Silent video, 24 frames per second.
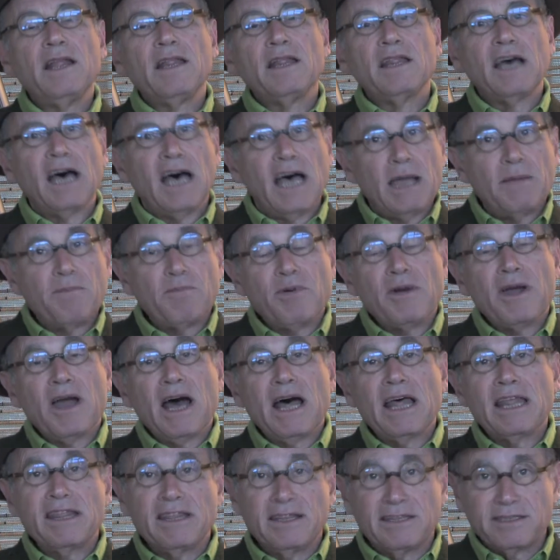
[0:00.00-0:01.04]
The
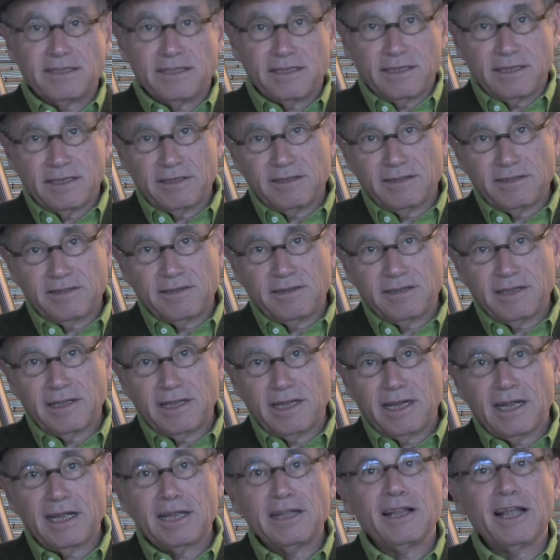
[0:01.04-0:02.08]
hypothesis
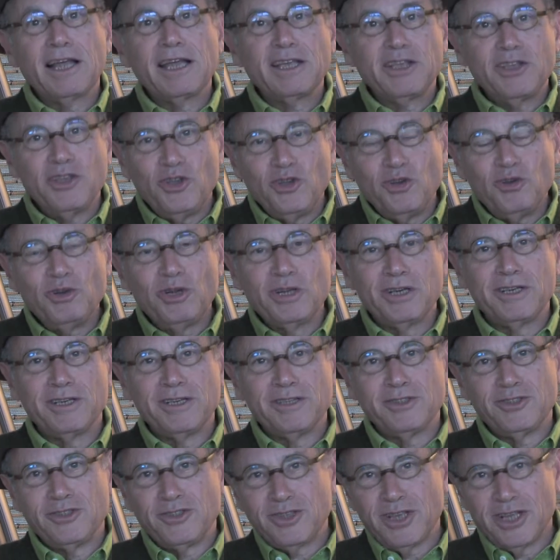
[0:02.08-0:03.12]
that I'd like you to
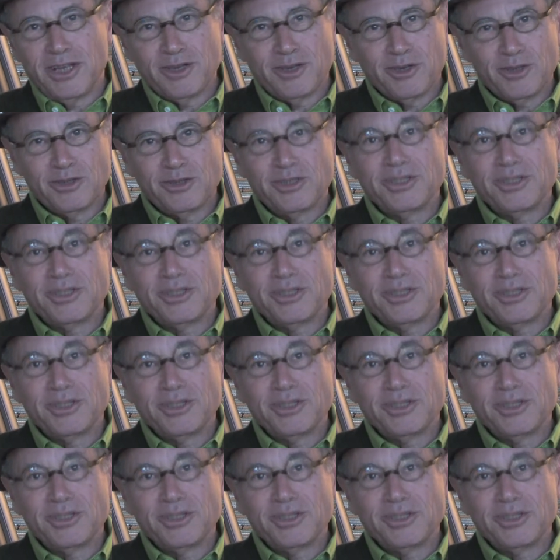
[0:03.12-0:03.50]
consider